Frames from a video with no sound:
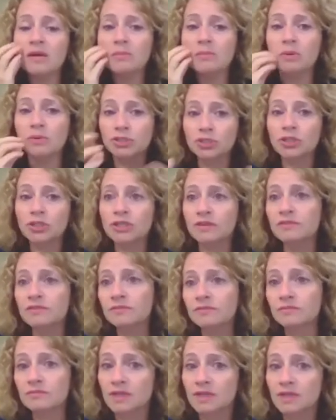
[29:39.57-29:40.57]
but what you're looking
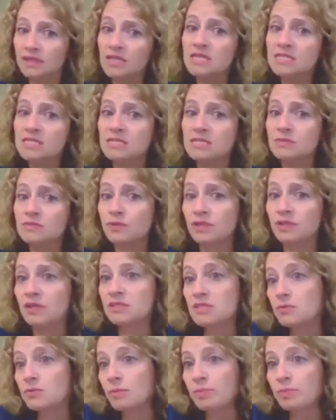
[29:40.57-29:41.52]
at this is really, it's a